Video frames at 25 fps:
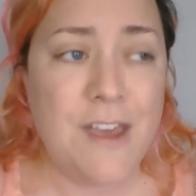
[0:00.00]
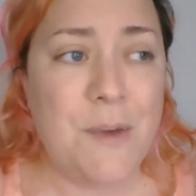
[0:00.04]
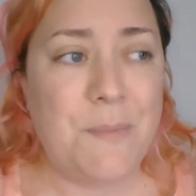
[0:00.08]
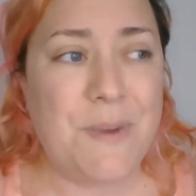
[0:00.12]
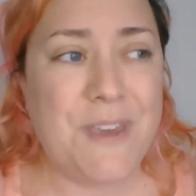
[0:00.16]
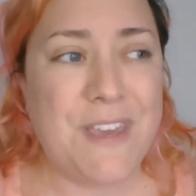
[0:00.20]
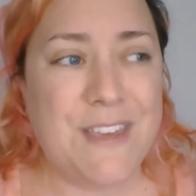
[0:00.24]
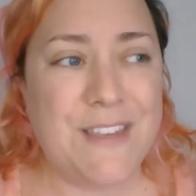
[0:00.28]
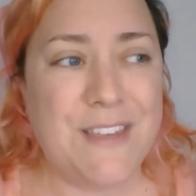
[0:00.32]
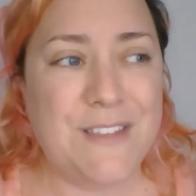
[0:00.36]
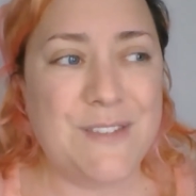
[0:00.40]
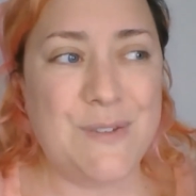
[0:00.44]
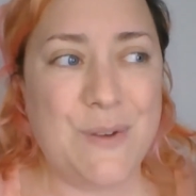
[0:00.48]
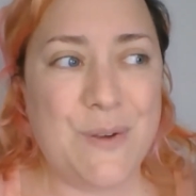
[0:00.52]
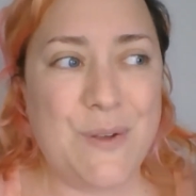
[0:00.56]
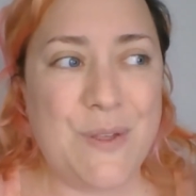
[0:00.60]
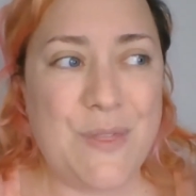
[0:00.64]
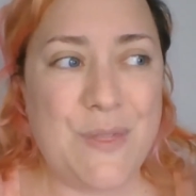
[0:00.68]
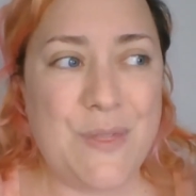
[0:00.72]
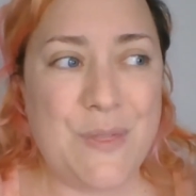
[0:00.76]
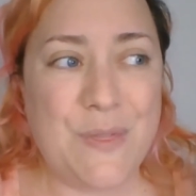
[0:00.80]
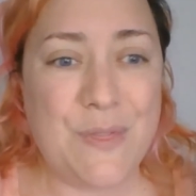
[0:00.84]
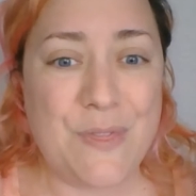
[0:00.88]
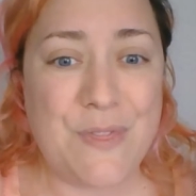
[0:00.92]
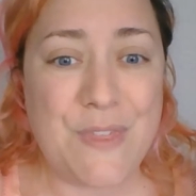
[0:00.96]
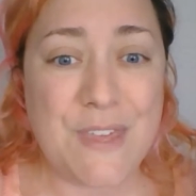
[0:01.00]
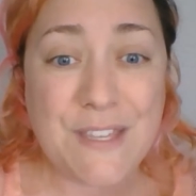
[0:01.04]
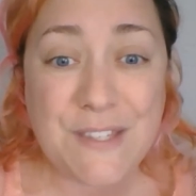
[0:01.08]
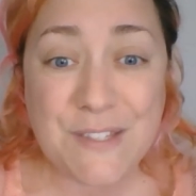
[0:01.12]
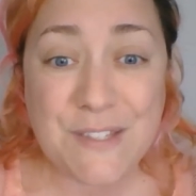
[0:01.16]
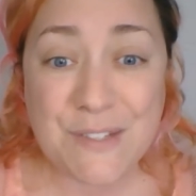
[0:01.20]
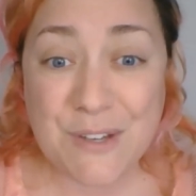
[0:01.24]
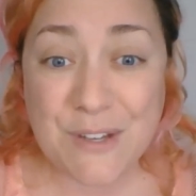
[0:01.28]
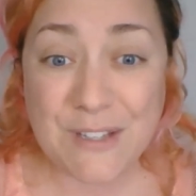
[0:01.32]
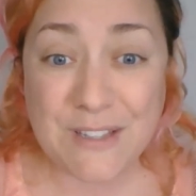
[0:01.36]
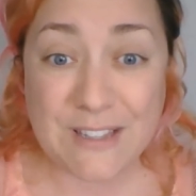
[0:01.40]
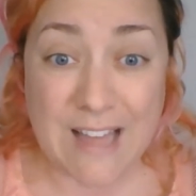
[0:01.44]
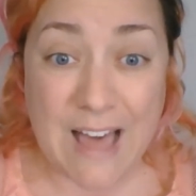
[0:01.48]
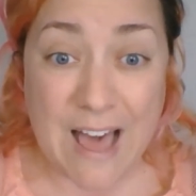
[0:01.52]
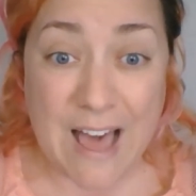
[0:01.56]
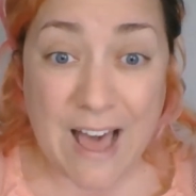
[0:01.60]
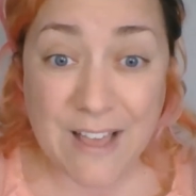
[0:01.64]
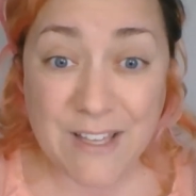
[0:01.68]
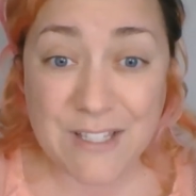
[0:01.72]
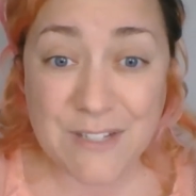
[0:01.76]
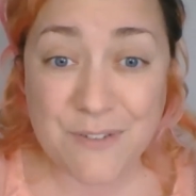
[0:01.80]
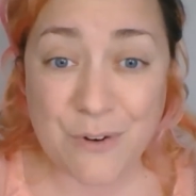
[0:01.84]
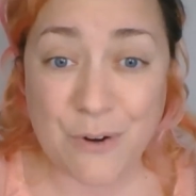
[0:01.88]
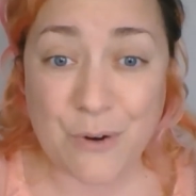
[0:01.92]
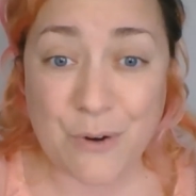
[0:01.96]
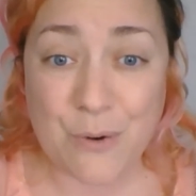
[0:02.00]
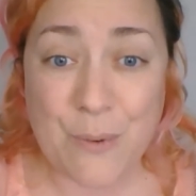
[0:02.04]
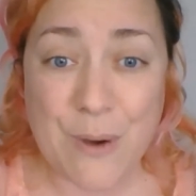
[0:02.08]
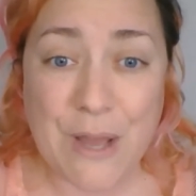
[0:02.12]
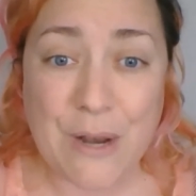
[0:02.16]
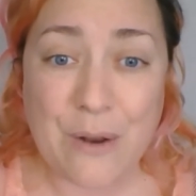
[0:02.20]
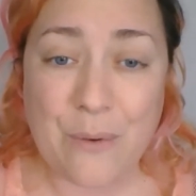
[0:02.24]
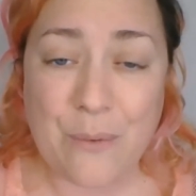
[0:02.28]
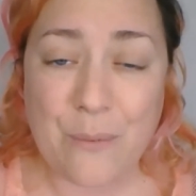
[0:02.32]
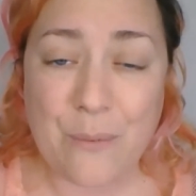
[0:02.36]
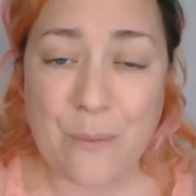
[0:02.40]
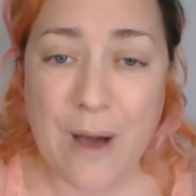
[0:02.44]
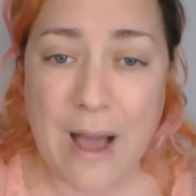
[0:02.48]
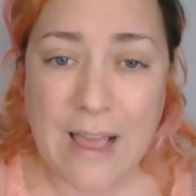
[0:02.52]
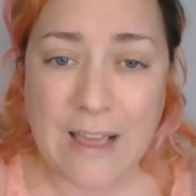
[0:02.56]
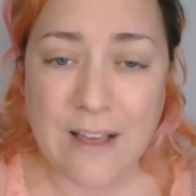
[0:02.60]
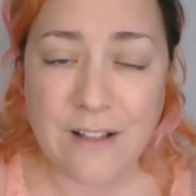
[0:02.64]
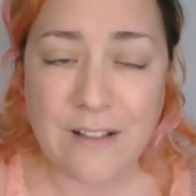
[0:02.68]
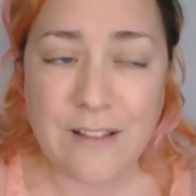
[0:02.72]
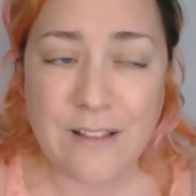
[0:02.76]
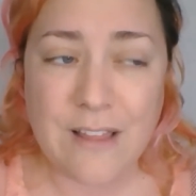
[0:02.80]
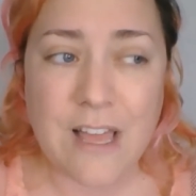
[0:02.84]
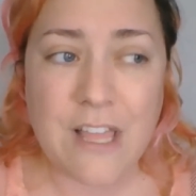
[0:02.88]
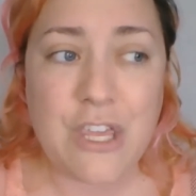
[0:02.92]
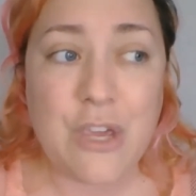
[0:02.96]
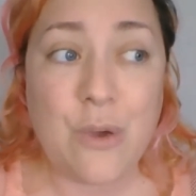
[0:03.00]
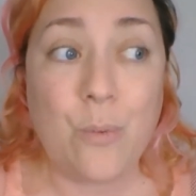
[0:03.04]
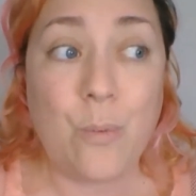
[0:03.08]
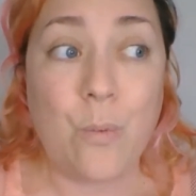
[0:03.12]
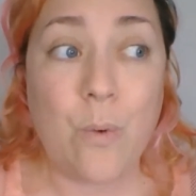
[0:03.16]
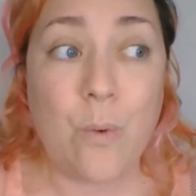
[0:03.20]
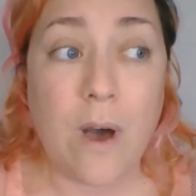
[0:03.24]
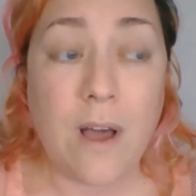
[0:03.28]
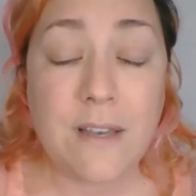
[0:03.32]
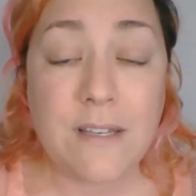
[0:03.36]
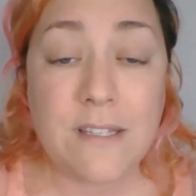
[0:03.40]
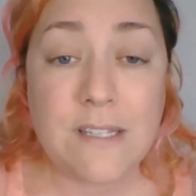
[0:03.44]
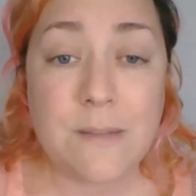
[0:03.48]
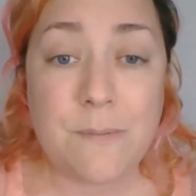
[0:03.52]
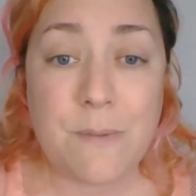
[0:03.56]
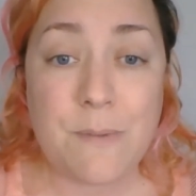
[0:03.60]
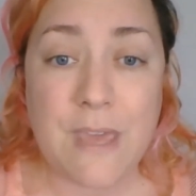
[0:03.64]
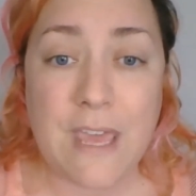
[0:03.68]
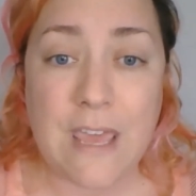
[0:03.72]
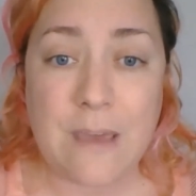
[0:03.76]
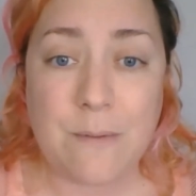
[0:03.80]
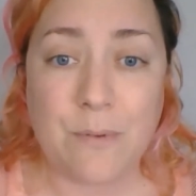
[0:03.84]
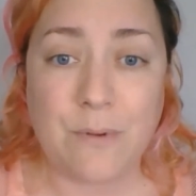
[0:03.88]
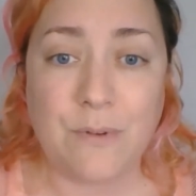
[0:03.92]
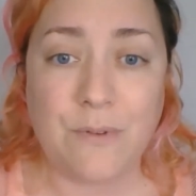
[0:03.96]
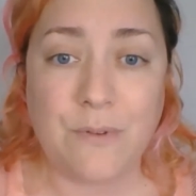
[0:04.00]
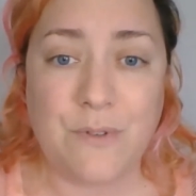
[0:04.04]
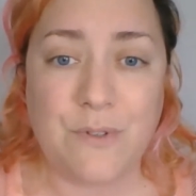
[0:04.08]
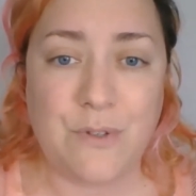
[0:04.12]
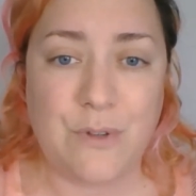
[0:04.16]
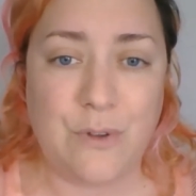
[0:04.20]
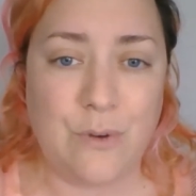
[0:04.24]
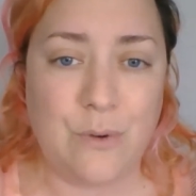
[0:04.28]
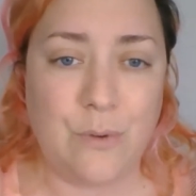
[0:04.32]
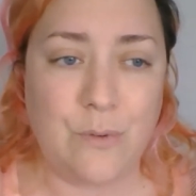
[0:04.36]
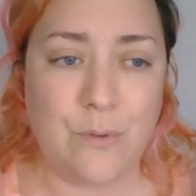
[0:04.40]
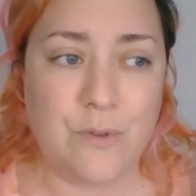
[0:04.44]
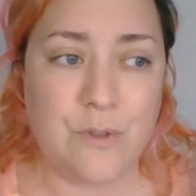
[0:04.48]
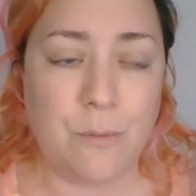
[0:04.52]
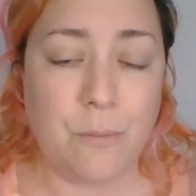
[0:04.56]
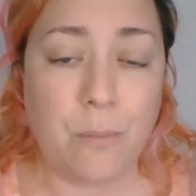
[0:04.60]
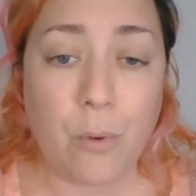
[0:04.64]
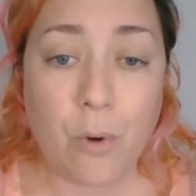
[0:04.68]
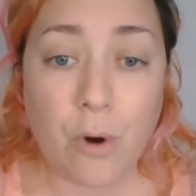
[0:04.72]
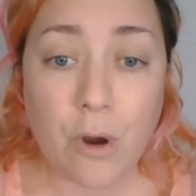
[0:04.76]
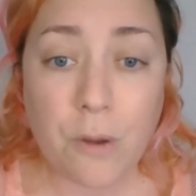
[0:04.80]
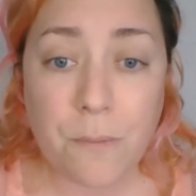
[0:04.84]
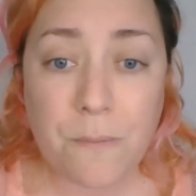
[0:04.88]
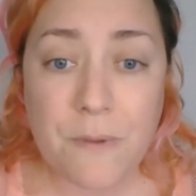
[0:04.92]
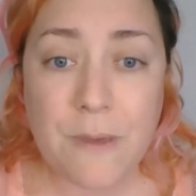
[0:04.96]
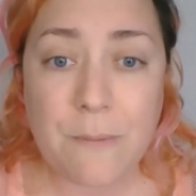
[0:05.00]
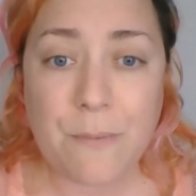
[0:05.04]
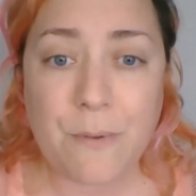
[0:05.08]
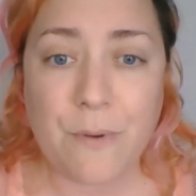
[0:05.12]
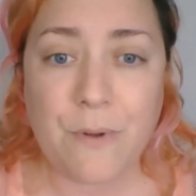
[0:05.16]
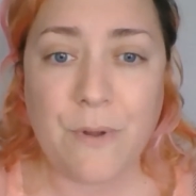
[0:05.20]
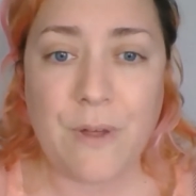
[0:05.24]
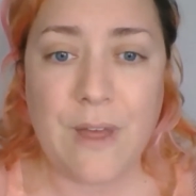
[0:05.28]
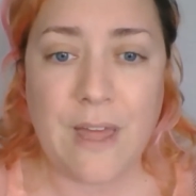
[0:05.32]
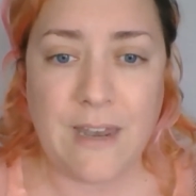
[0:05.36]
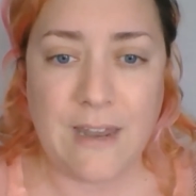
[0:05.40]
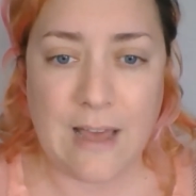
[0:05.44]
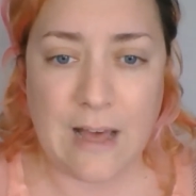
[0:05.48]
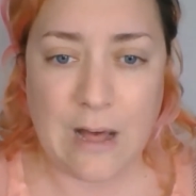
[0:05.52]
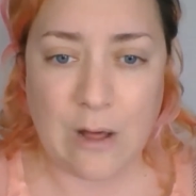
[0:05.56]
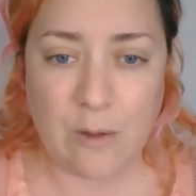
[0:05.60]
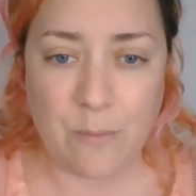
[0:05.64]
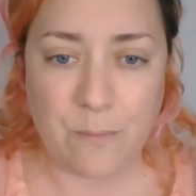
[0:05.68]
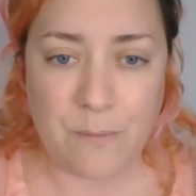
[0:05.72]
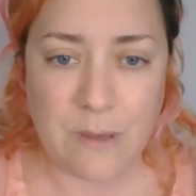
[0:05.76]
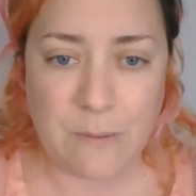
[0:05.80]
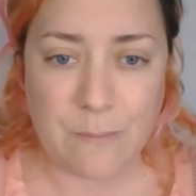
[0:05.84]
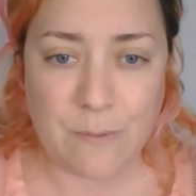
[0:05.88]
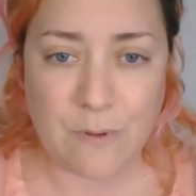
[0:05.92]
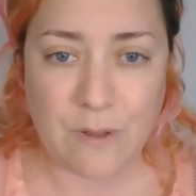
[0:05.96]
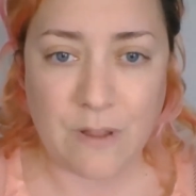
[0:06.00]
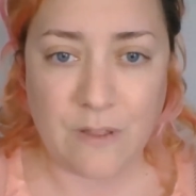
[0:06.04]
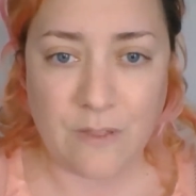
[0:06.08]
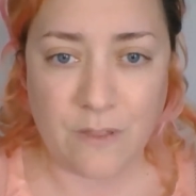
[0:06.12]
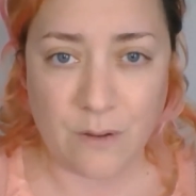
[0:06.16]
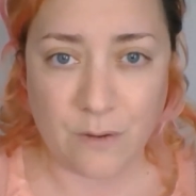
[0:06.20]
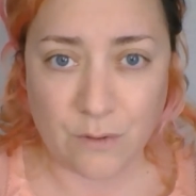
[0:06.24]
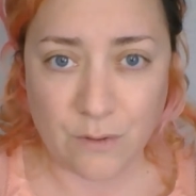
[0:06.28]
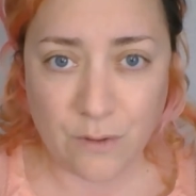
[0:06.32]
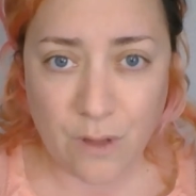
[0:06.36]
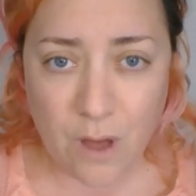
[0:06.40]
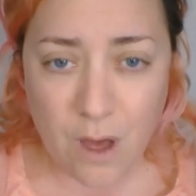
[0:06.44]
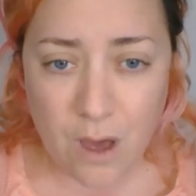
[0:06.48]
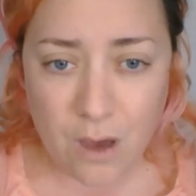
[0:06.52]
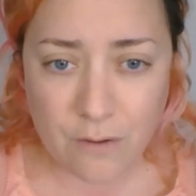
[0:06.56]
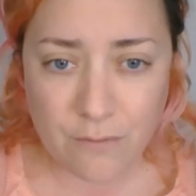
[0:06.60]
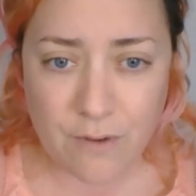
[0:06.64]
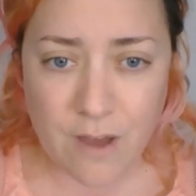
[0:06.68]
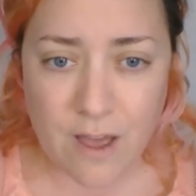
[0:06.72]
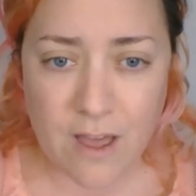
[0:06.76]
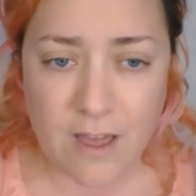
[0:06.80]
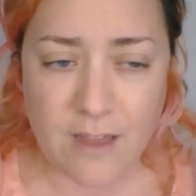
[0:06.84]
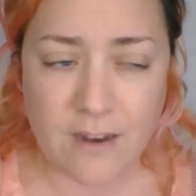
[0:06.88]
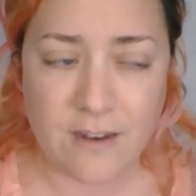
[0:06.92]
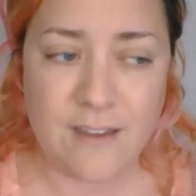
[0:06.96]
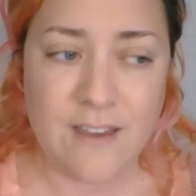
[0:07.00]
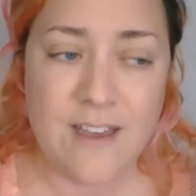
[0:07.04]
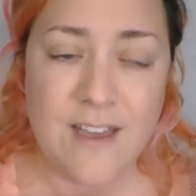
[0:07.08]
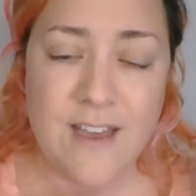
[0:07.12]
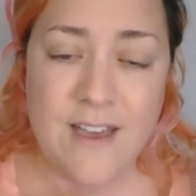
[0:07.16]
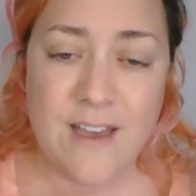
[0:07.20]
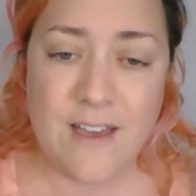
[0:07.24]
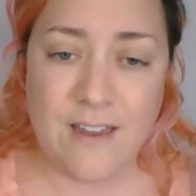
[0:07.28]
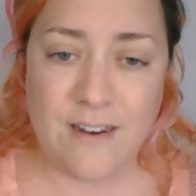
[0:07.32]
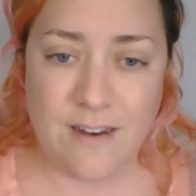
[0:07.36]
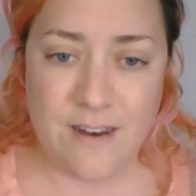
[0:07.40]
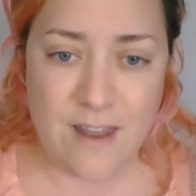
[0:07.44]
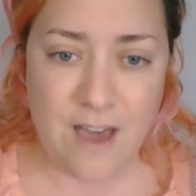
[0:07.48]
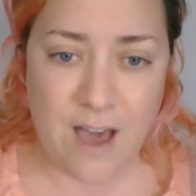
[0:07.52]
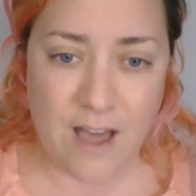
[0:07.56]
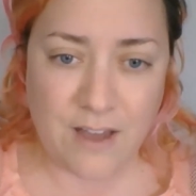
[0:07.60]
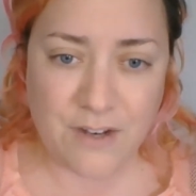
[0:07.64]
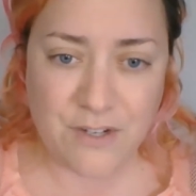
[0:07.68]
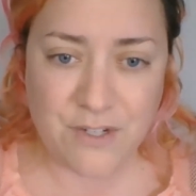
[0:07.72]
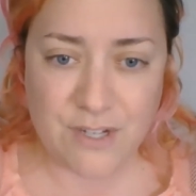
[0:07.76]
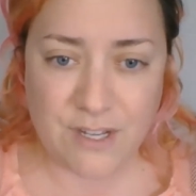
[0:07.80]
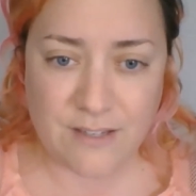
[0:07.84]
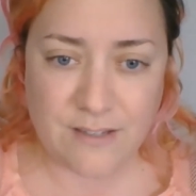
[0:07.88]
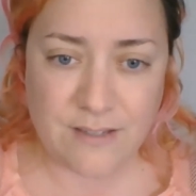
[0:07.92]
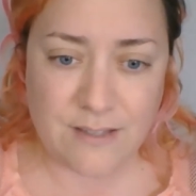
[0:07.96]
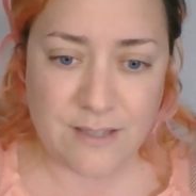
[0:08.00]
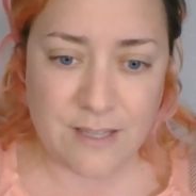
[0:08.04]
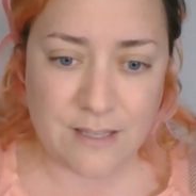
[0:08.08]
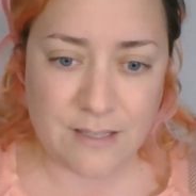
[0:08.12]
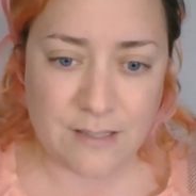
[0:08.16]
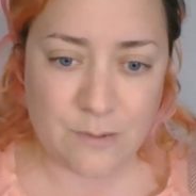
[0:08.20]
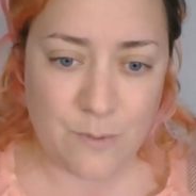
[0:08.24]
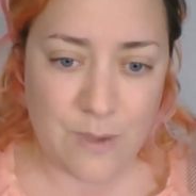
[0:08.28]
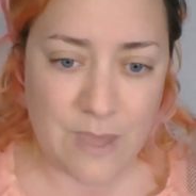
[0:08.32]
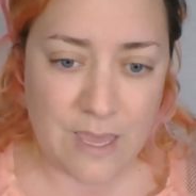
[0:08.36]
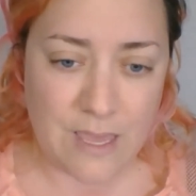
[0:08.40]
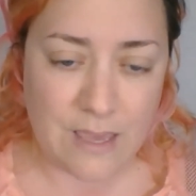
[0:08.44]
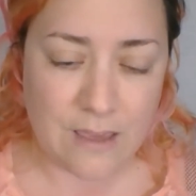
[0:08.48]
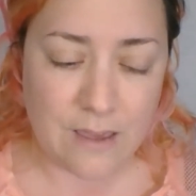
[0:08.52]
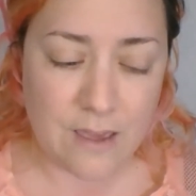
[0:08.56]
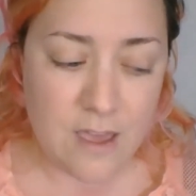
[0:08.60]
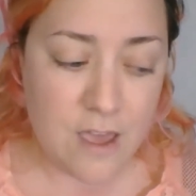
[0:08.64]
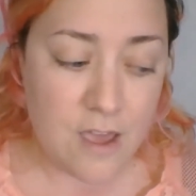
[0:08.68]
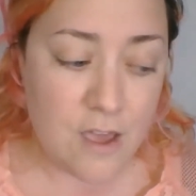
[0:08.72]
because this could last for quite a while and you want to be able to support people and help people in the long run, not just this week.